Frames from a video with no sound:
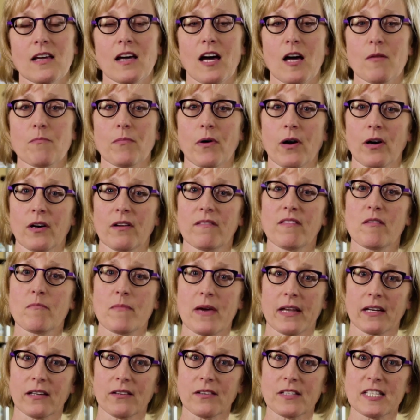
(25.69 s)
I'm part of the
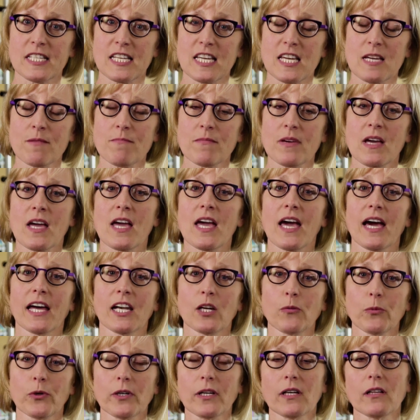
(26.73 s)
medical team,
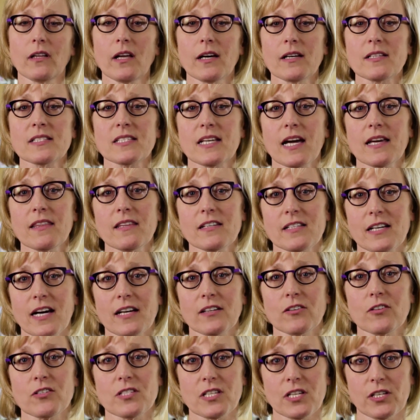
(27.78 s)
and I work alongside the
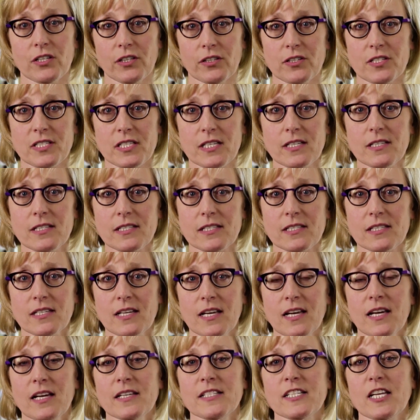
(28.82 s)
doctors and nurses
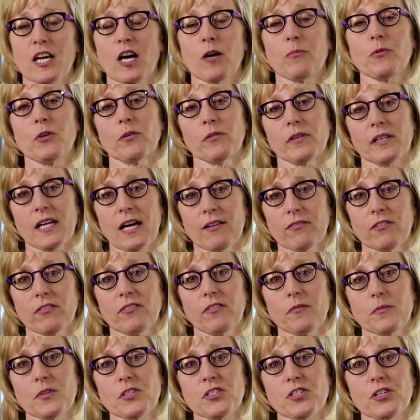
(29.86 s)
to help you recover
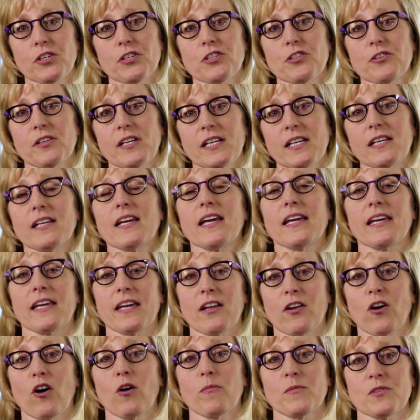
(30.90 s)
from your surgery and
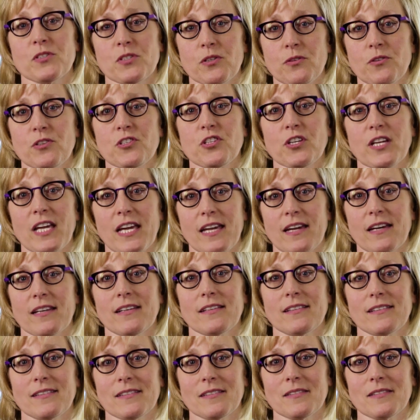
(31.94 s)
get home as soon as you can.